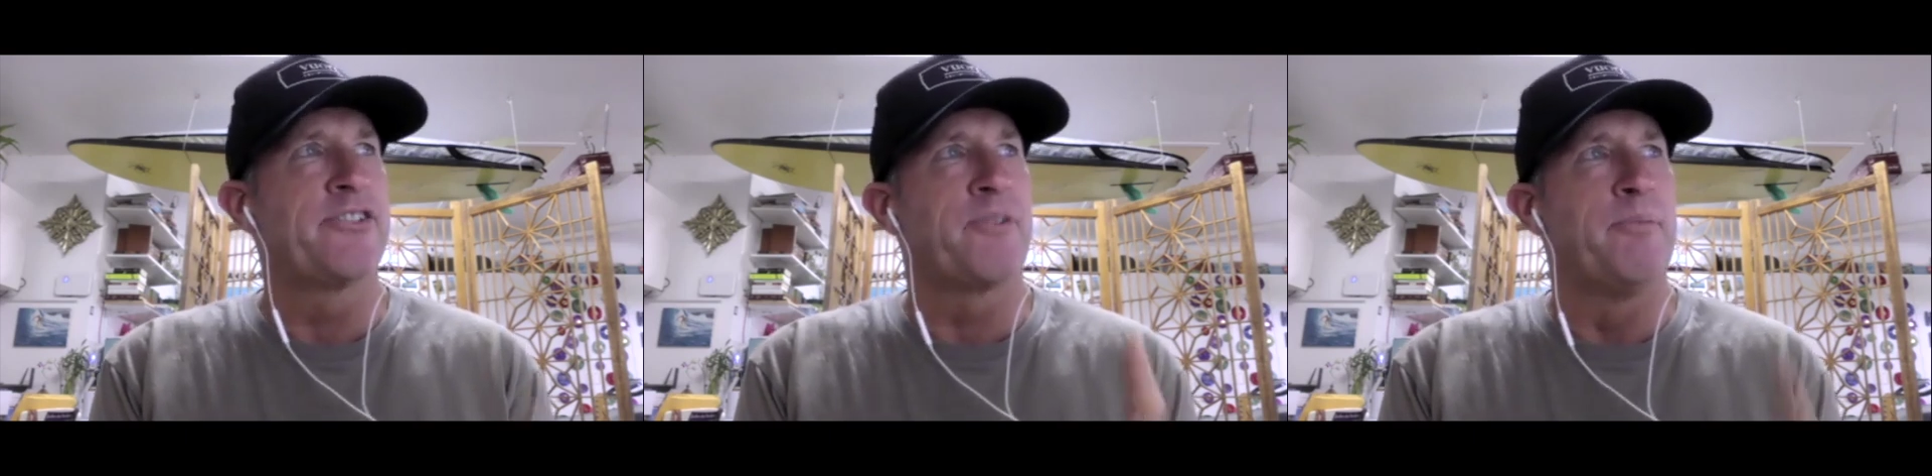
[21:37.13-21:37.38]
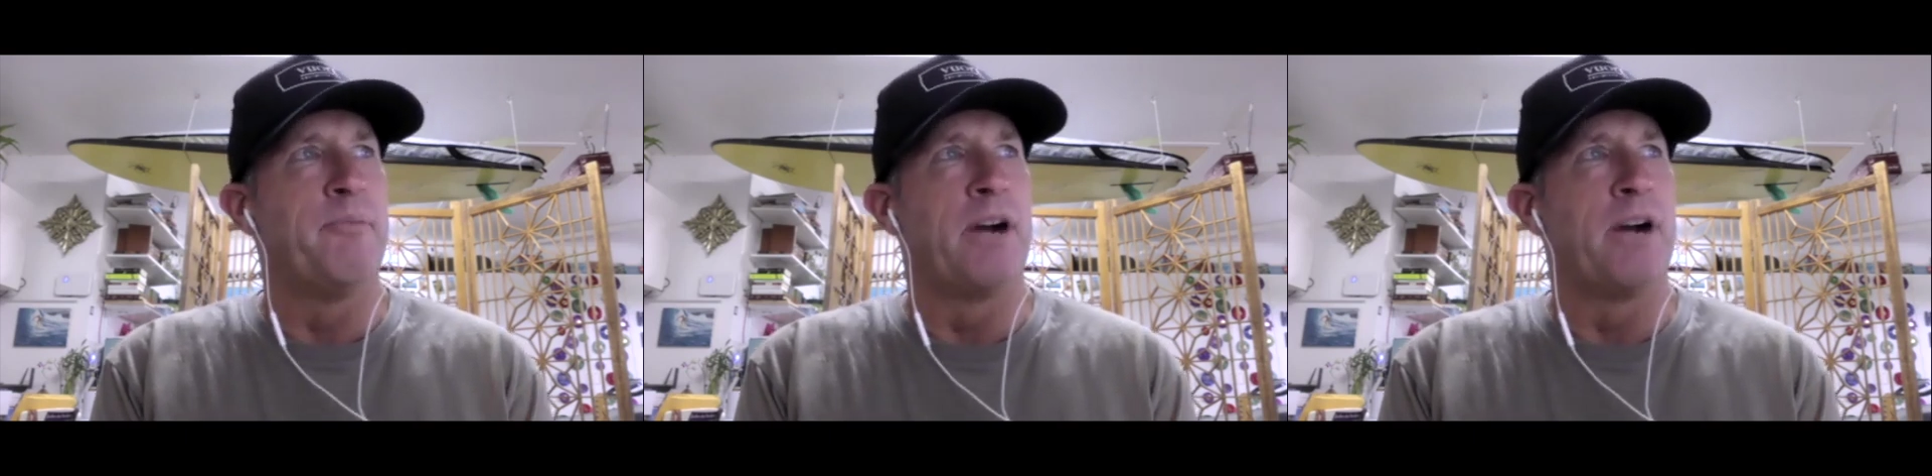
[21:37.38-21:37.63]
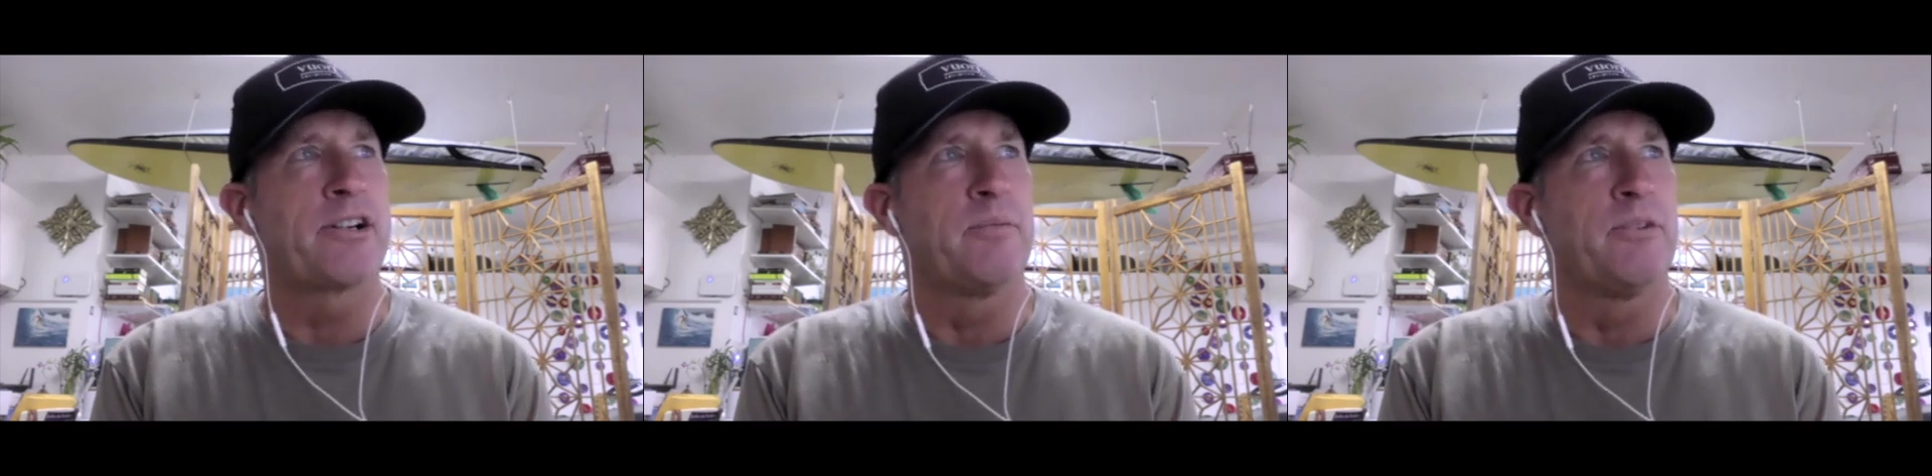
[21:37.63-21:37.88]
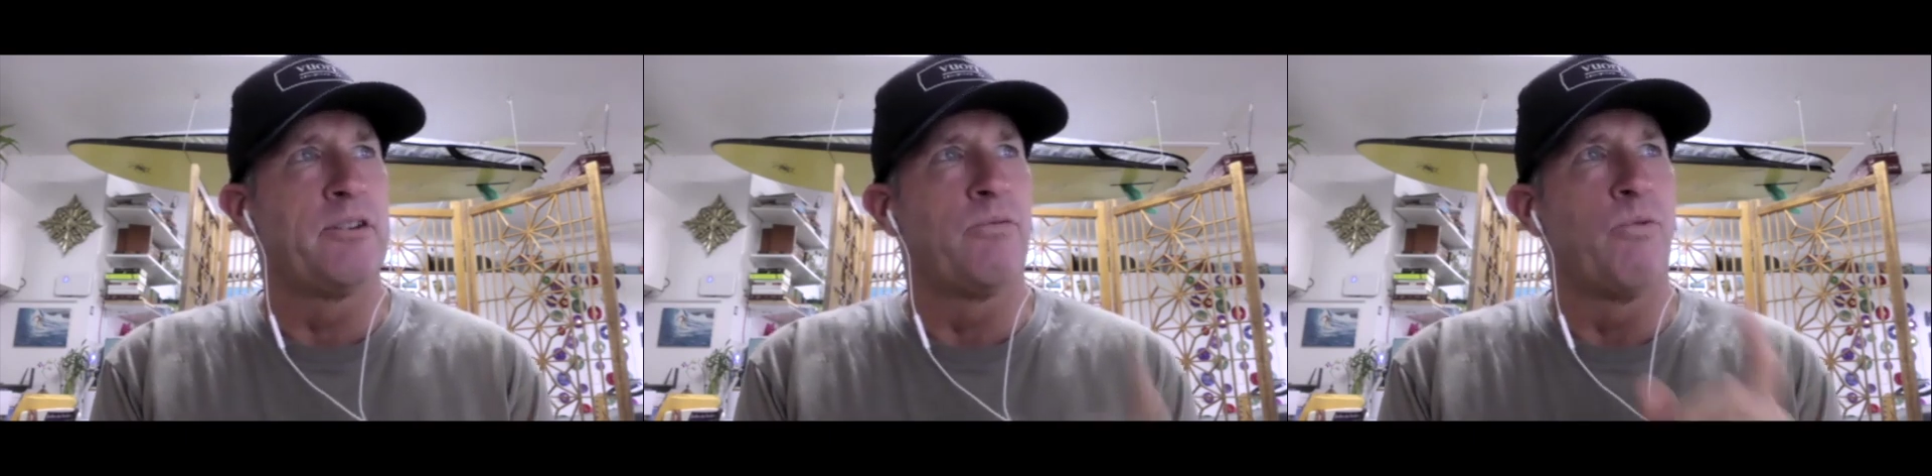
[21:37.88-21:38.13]

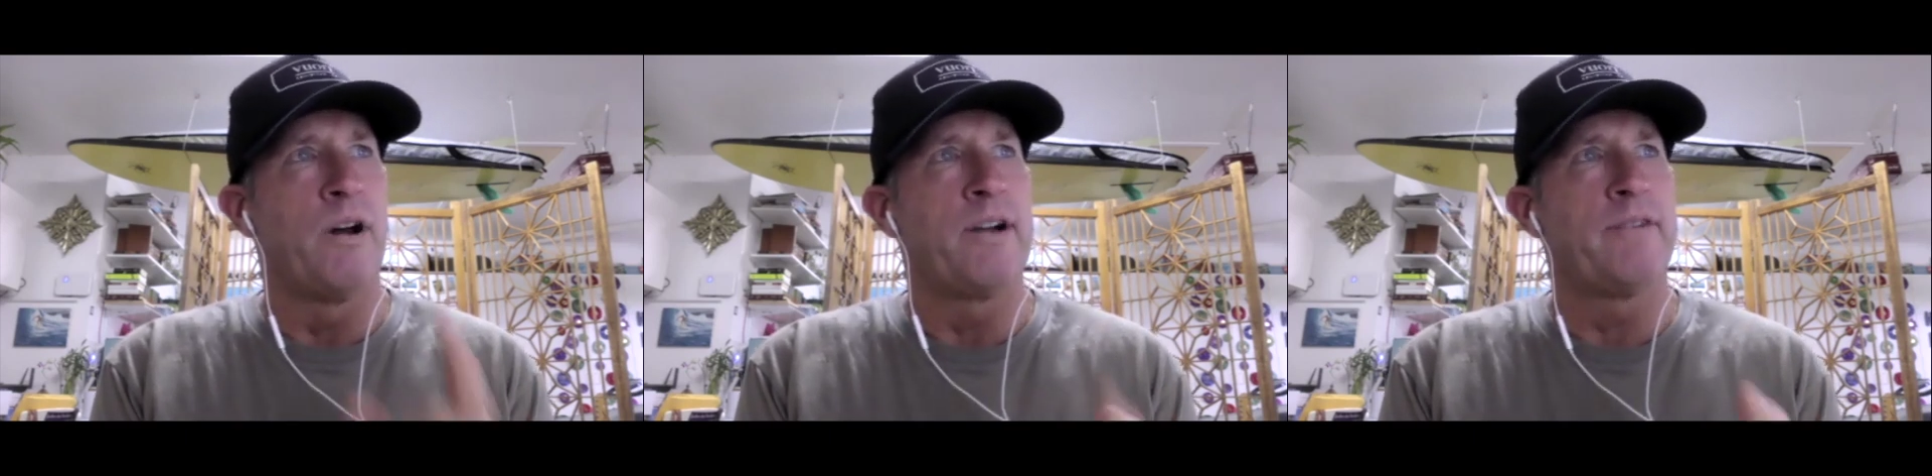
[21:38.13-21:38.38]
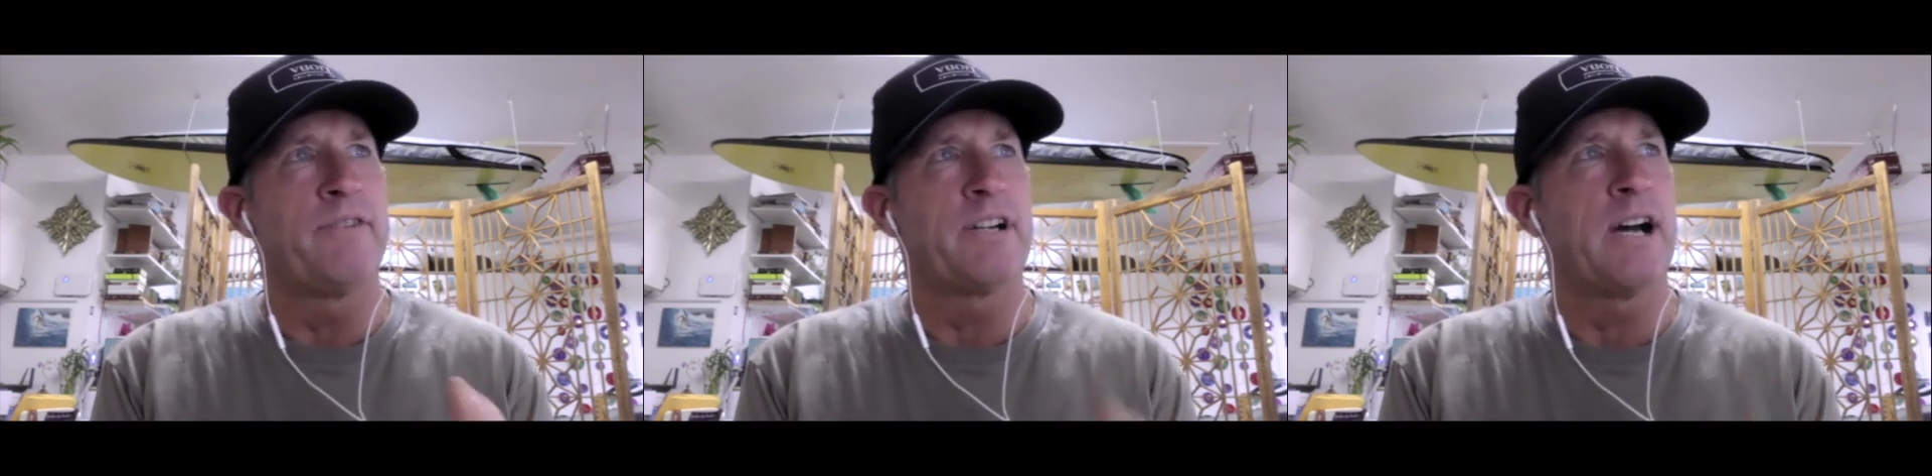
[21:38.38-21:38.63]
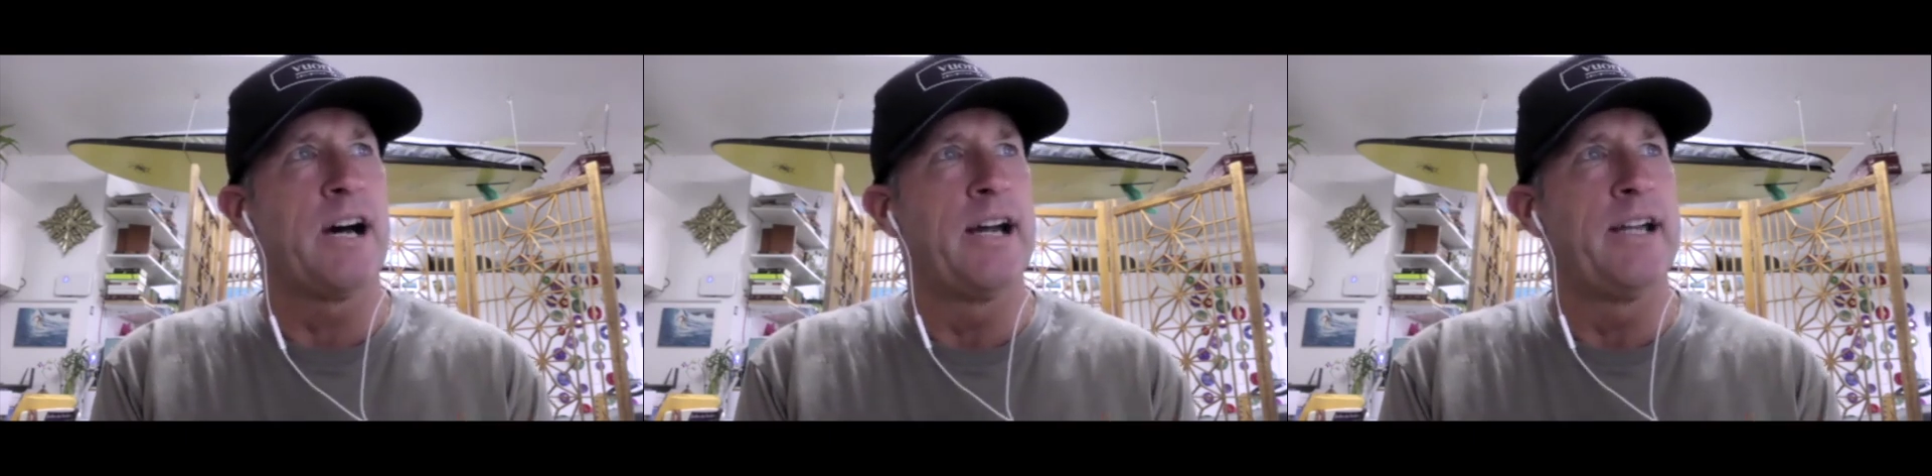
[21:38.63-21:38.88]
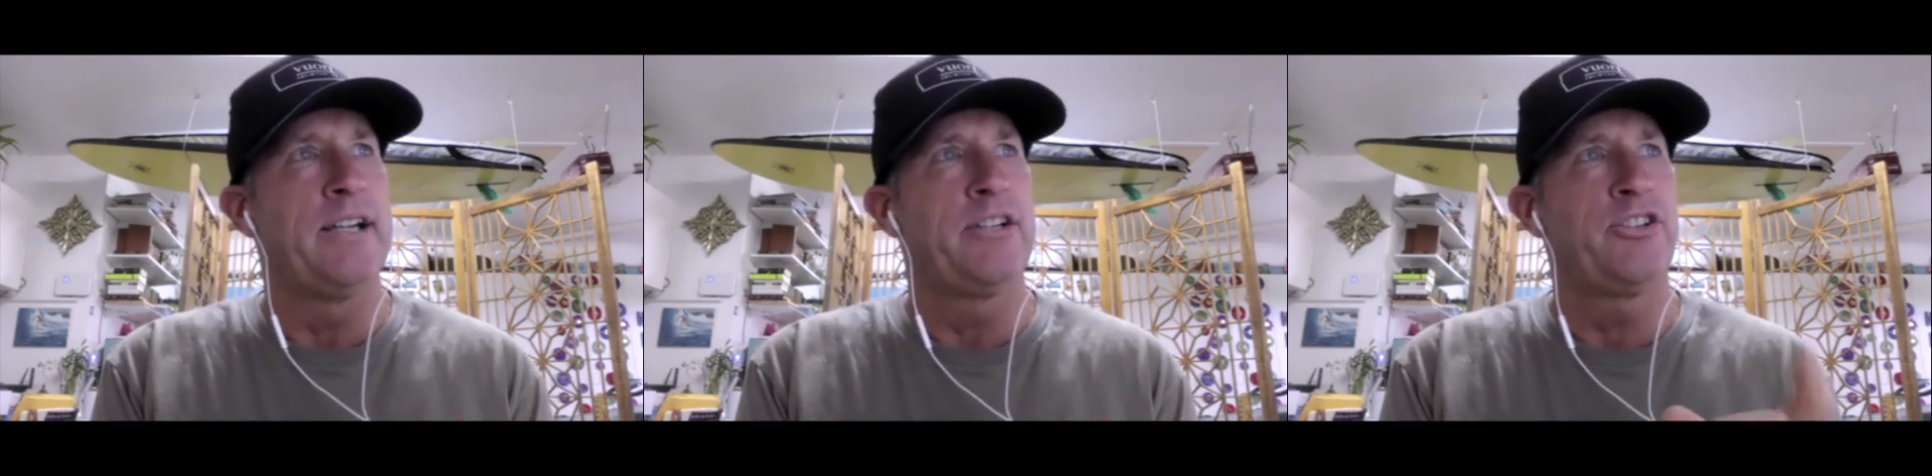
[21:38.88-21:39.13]
remarkable
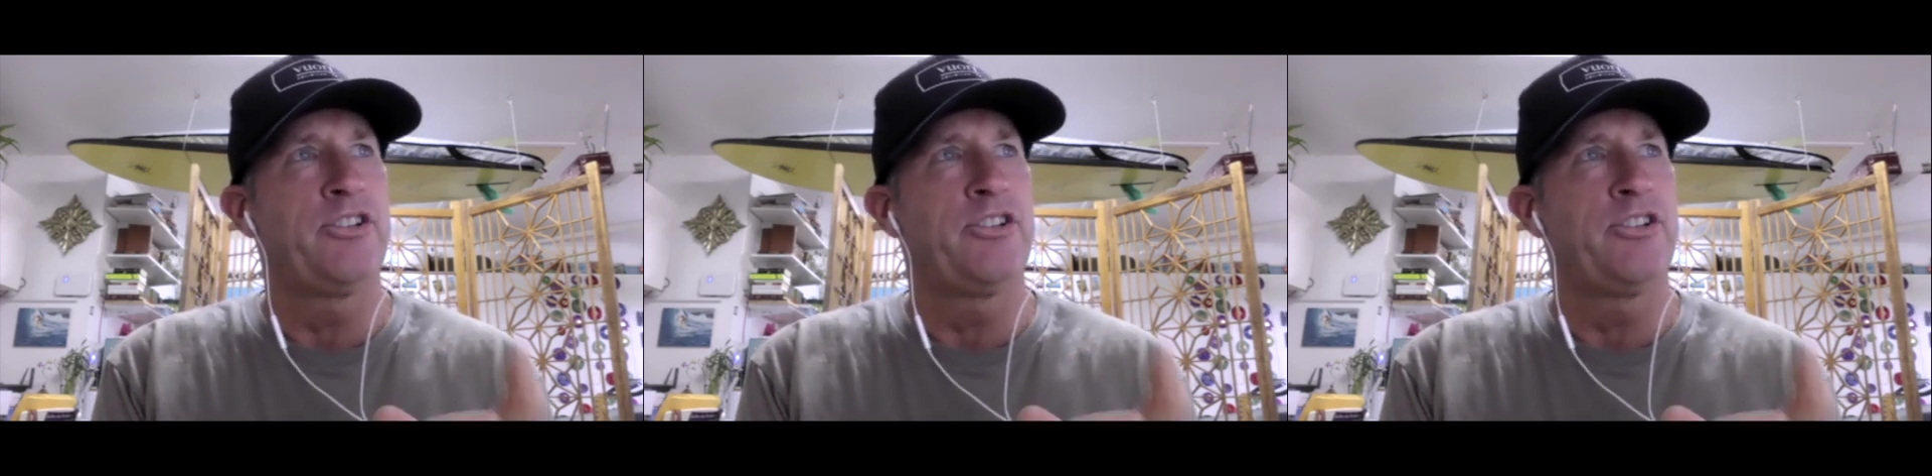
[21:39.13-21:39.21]
one-of-a-kind